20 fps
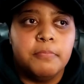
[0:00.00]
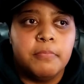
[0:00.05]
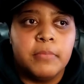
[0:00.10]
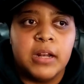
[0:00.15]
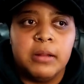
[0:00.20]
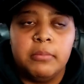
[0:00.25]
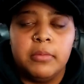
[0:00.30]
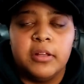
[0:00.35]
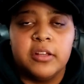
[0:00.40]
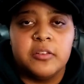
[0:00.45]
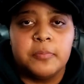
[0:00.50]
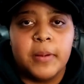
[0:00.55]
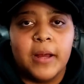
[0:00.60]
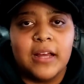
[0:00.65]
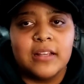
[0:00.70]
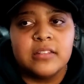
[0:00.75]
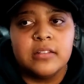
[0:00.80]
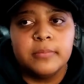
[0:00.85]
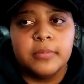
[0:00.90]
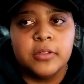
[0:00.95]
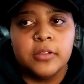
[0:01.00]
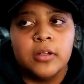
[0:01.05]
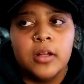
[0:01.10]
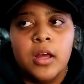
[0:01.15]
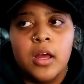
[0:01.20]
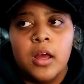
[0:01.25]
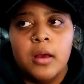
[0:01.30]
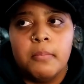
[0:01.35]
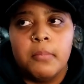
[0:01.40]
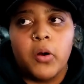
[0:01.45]
minimal as possible
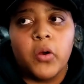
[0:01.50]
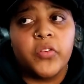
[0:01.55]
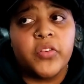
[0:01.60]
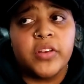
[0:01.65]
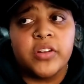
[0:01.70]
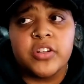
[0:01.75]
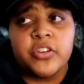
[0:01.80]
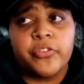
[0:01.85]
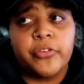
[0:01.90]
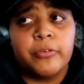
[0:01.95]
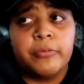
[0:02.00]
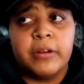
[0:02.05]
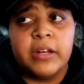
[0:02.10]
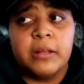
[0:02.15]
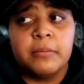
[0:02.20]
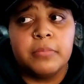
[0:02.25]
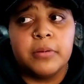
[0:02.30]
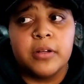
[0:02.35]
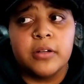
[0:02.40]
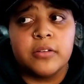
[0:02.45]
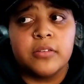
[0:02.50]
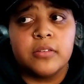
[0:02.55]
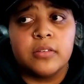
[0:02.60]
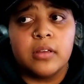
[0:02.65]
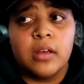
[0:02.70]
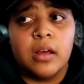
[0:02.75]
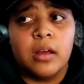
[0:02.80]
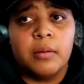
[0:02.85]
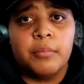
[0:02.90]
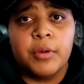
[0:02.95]
mostly just for reading books
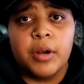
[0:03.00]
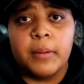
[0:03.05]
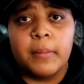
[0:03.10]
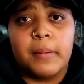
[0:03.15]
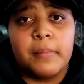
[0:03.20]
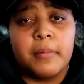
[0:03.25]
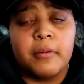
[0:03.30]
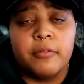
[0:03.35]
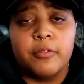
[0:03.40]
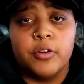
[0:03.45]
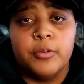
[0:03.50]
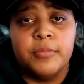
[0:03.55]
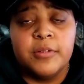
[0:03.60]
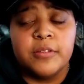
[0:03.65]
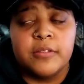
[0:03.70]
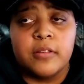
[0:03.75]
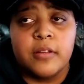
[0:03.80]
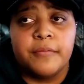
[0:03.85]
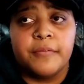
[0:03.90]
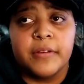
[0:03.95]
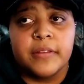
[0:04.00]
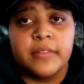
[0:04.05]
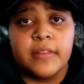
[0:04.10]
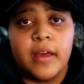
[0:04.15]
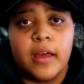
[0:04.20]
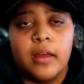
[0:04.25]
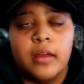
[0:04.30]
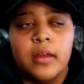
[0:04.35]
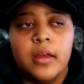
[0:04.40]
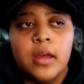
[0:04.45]
um, when i'm in my room and stuff like
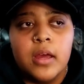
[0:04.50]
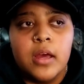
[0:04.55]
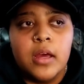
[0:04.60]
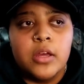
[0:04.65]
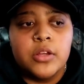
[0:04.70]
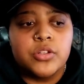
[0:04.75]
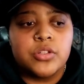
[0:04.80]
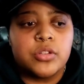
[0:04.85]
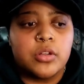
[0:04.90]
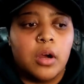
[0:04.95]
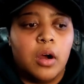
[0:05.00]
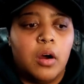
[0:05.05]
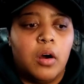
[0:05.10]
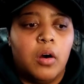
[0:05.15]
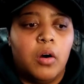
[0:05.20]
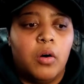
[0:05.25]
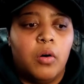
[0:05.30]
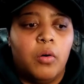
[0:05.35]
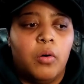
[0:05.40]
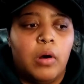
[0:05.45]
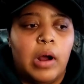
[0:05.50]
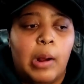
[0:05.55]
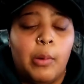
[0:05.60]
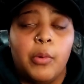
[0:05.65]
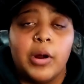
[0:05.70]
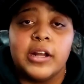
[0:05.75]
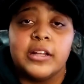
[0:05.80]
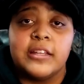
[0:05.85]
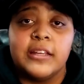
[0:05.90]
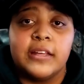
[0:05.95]
that so i
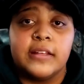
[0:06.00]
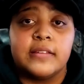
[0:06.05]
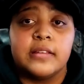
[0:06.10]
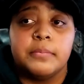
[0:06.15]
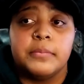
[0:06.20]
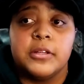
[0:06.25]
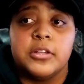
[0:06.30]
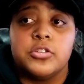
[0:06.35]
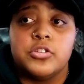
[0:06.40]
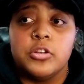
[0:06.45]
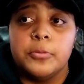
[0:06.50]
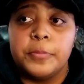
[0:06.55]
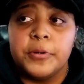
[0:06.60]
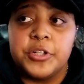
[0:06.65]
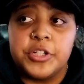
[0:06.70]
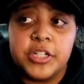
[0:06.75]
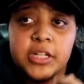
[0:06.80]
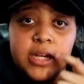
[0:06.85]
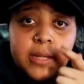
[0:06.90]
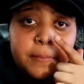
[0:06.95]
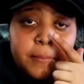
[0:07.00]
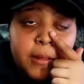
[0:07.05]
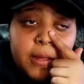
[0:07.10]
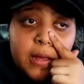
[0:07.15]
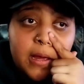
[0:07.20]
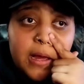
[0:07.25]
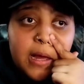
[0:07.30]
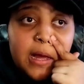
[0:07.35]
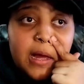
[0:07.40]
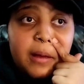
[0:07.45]
wanted to get something super cheap
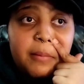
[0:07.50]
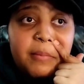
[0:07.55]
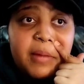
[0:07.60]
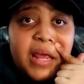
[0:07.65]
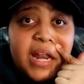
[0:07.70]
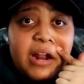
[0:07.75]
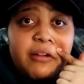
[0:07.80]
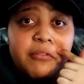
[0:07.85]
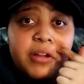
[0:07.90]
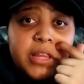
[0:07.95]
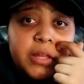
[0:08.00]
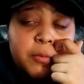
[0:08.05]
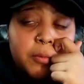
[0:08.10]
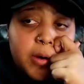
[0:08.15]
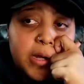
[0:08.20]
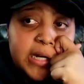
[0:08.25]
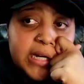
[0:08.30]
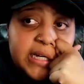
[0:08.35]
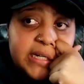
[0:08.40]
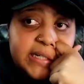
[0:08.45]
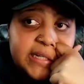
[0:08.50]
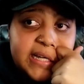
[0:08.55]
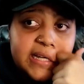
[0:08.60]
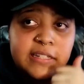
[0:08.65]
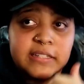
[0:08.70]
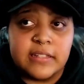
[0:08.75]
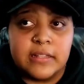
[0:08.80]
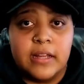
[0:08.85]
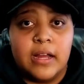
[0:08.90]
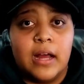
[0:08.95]
um, and i really wanted a
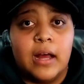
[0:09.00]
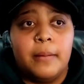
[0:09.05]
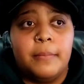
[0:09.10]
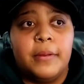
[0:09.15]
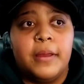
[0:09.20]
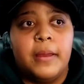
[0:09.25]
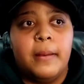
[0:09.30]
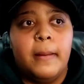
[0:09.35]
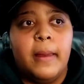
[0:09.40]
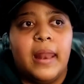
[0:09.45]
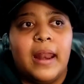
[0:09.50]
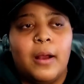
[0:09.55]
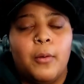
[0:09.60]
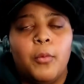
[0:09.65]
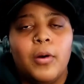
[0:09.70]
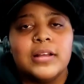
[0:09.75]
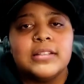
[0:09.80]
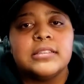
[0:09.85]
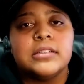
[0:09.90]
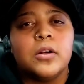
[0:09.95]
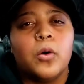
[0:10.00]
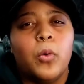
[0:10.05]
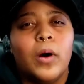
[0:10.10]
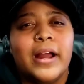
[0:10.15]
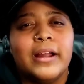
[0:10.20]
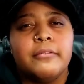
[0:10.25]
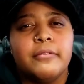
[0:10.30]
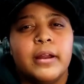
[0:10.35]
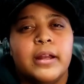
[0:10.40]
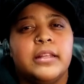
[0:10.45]
desktop and i wasn't
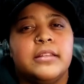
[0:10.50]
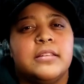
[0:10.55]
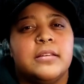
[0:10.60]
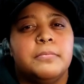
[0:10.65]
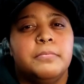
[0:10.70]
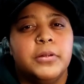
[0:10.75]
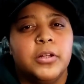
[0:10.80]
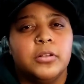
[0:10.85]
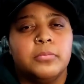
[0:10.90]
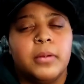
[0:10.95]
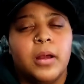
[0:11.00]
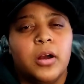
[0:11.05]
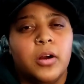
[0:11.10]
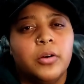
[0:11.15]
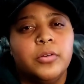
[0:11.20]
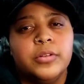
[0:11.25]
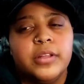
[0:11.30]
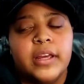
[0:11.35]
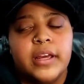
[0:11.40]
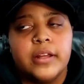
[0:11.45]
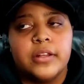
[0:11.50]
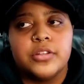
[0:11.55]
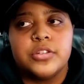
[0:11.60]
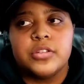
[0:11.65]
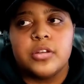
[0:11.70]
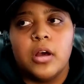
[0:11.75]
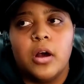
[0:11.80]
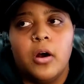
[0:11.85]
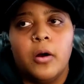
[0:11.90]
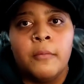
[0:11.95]
quite ready to build my own yet
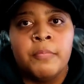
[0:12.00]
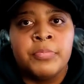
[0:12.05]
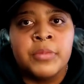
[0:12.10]
so